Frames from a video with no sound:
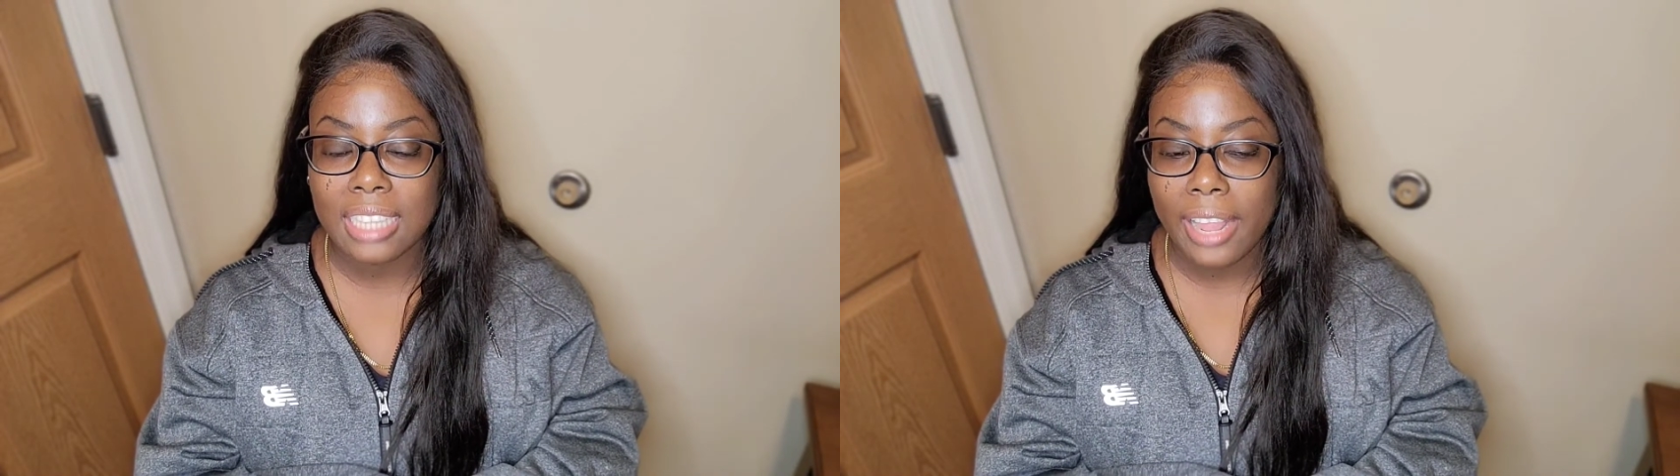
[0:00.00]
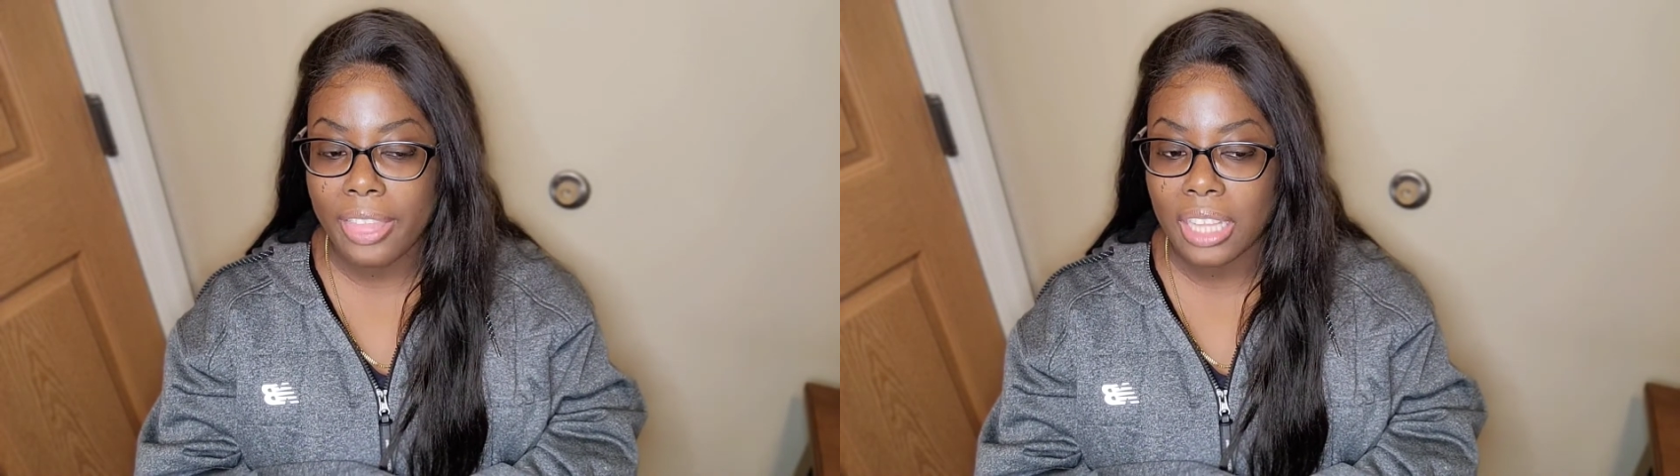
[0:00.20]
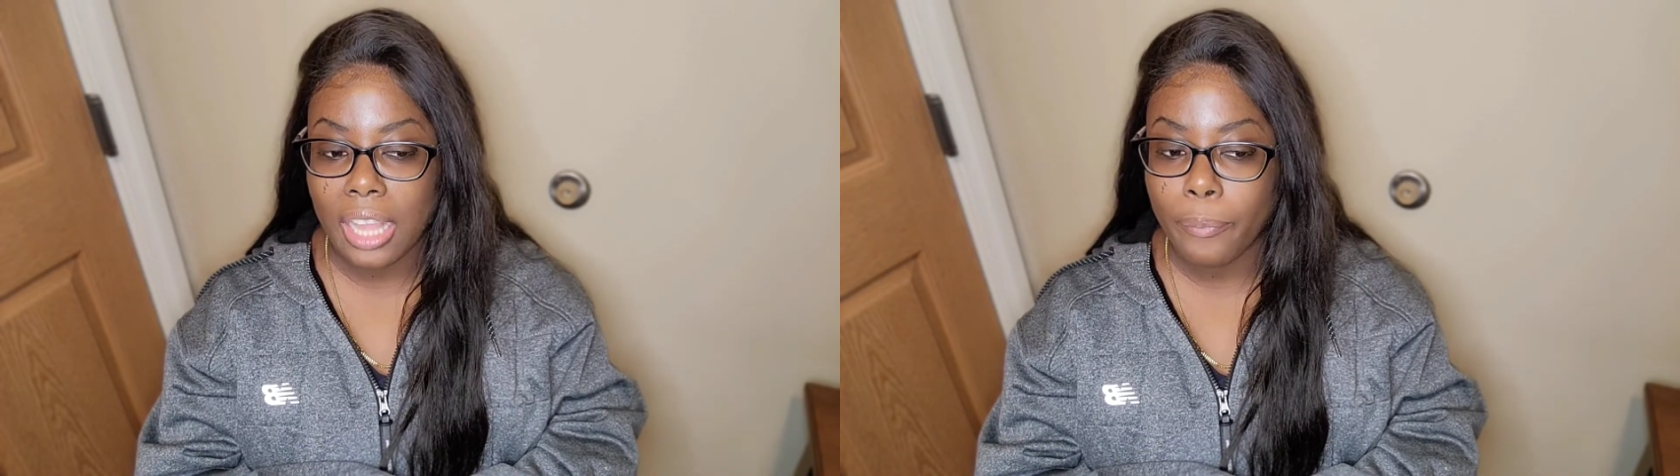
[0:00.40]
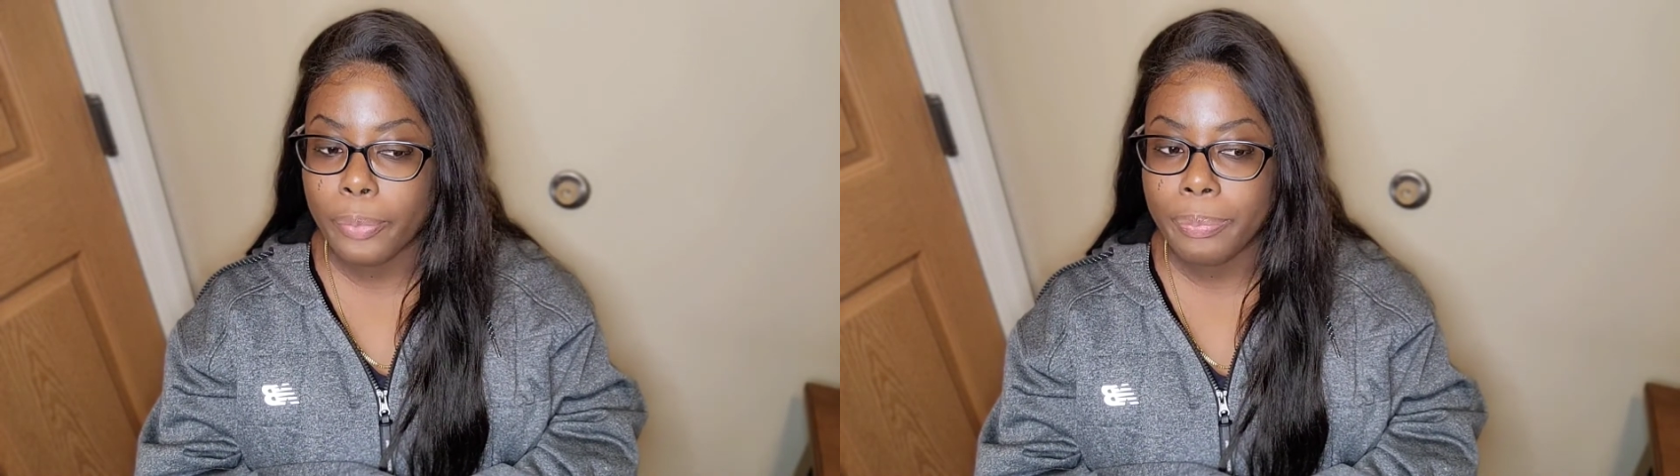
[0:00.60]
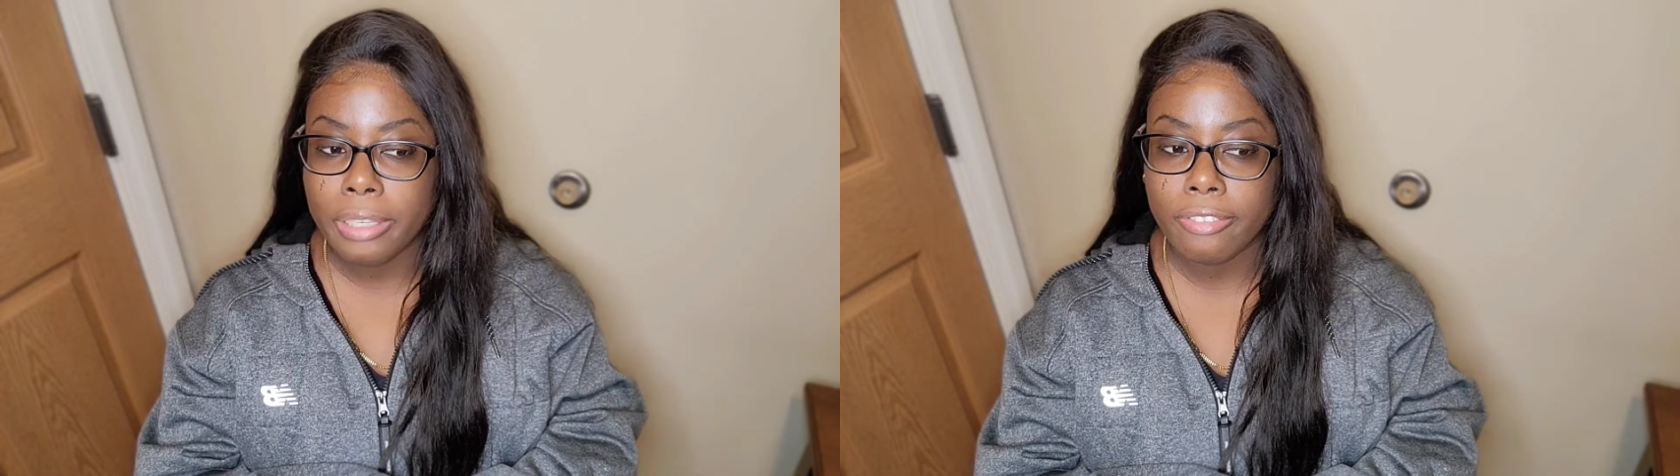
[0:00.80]
I think that
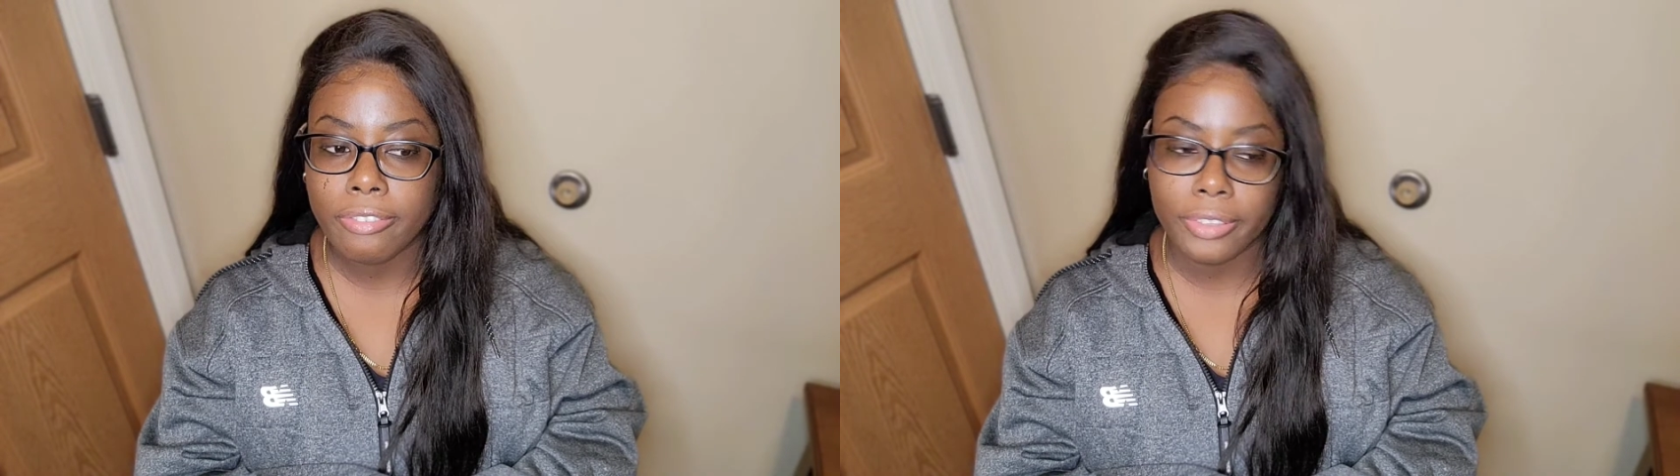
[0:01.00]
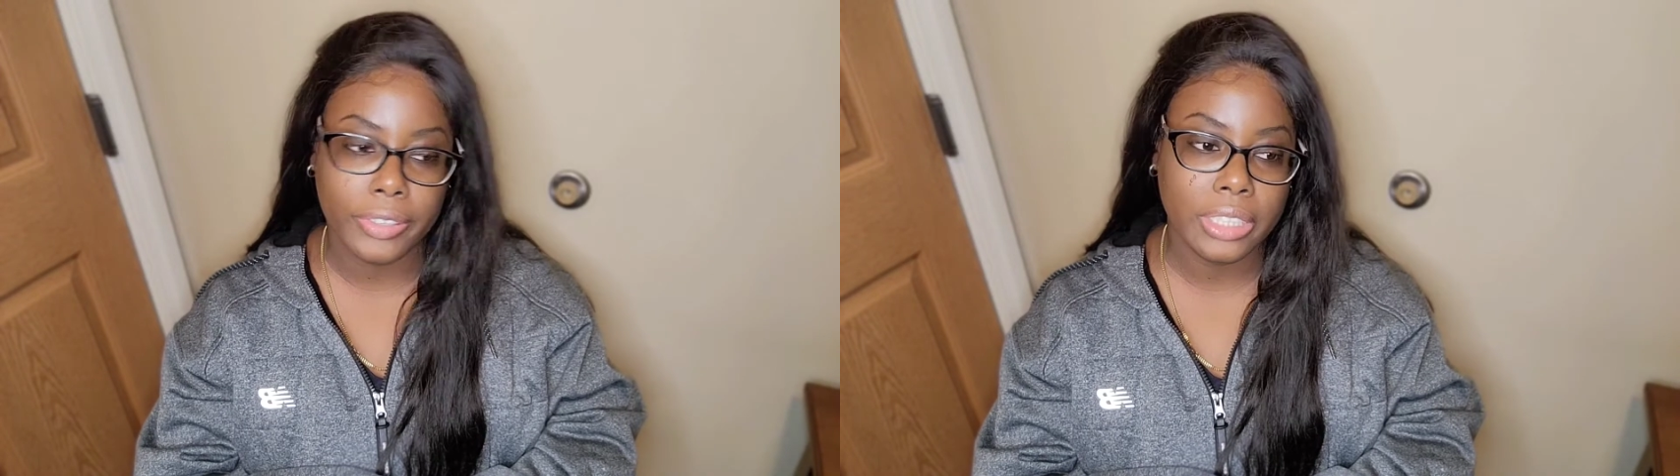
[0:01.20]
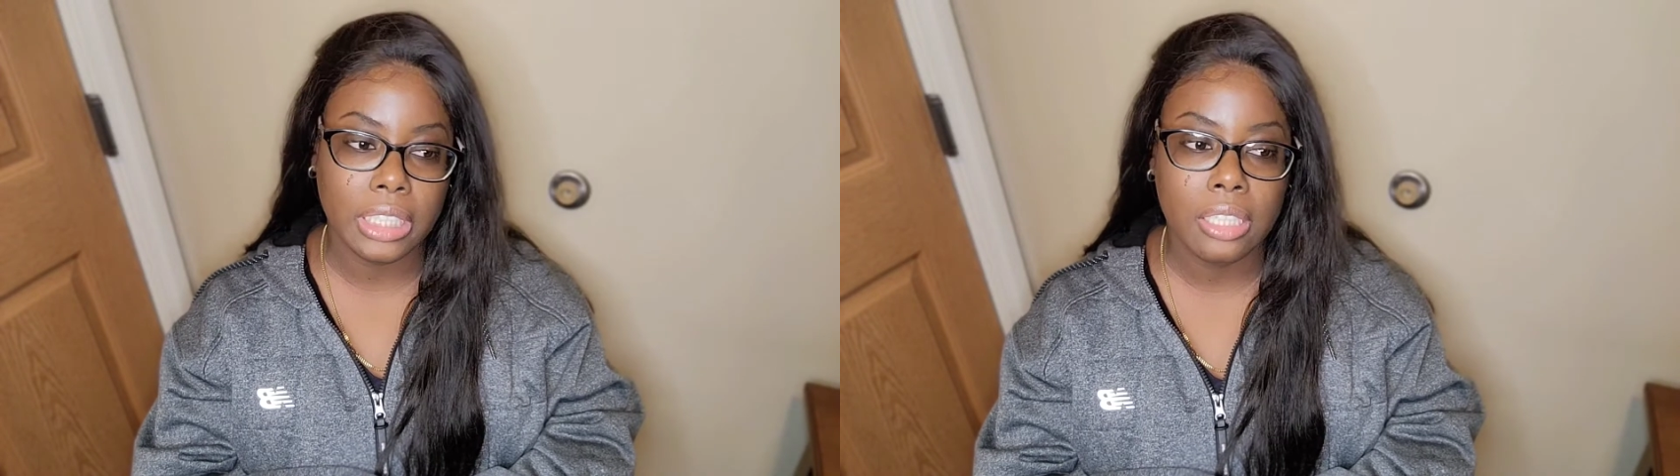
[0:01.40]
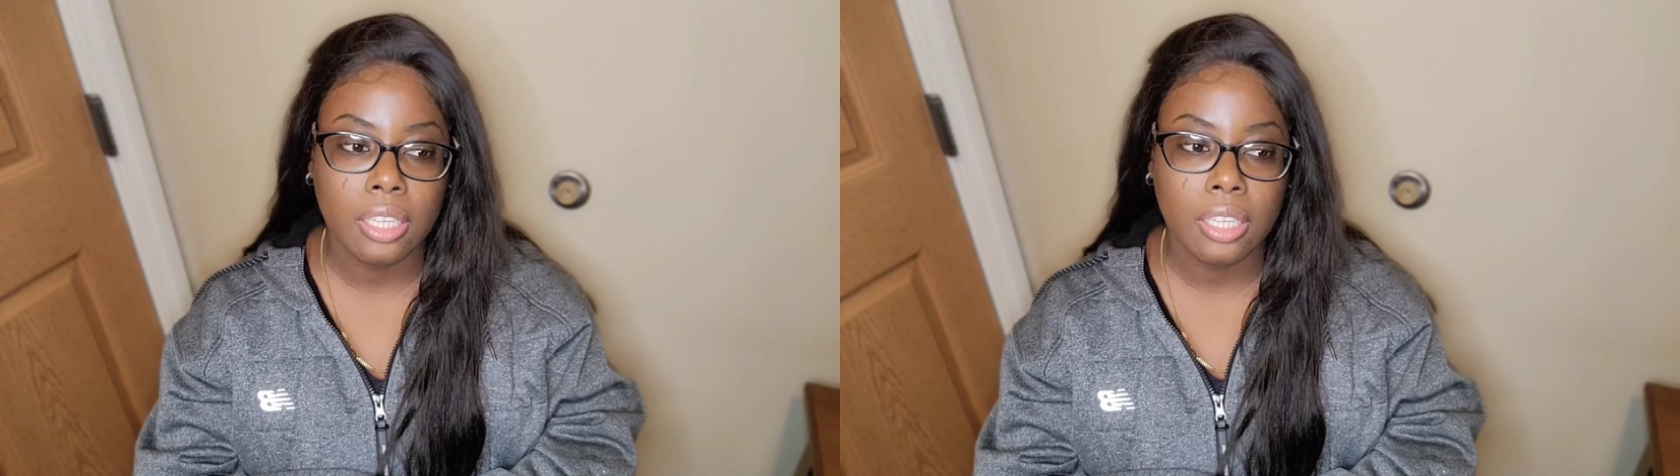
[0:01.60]
would be fun.